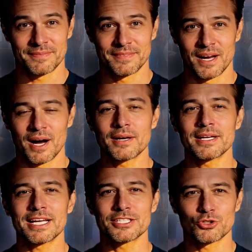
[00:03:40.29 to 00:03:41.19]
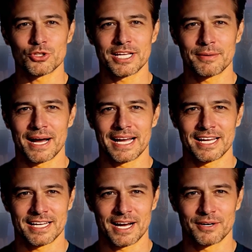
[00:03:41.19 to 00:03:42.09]
The holidays drain bank
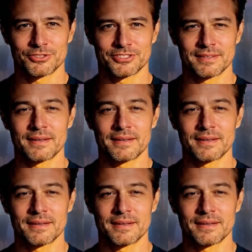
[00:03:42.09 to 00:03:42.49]
accounts.